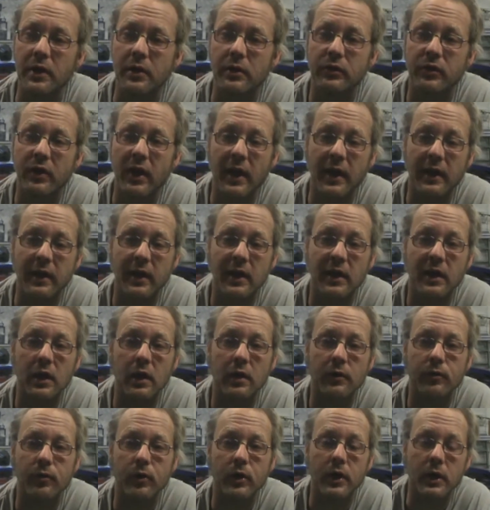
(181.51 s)
years I had like
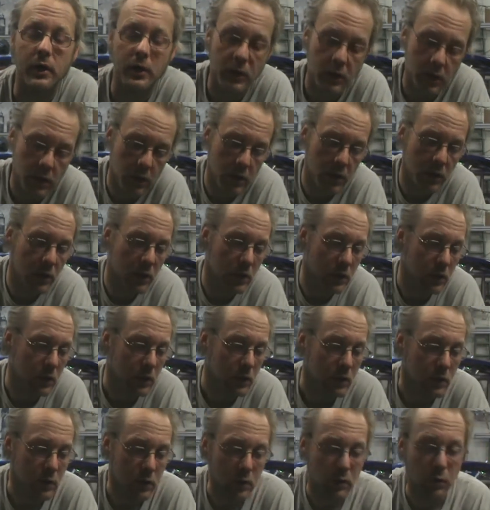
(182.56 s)
a friend.
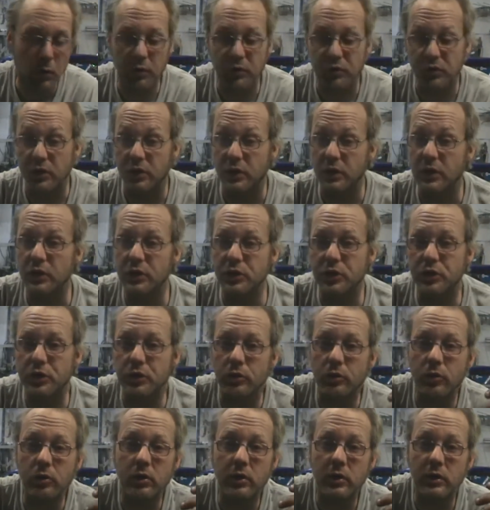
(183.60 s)
It wasn't an
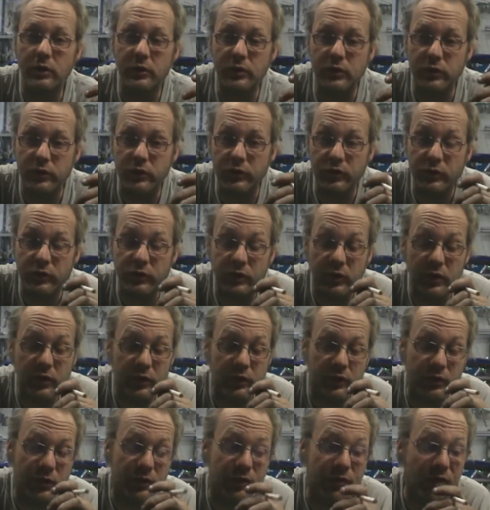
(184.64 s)
issue, it just
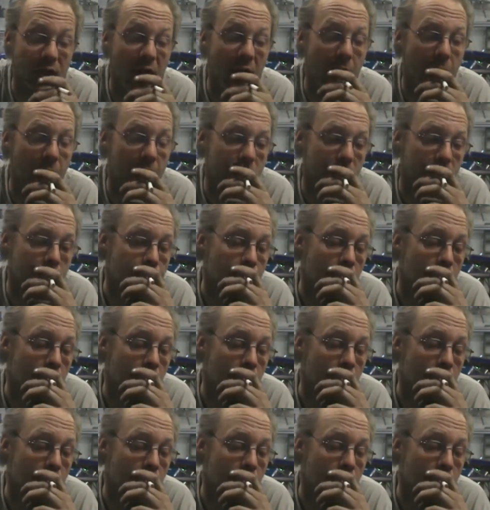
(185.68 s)
is the fact.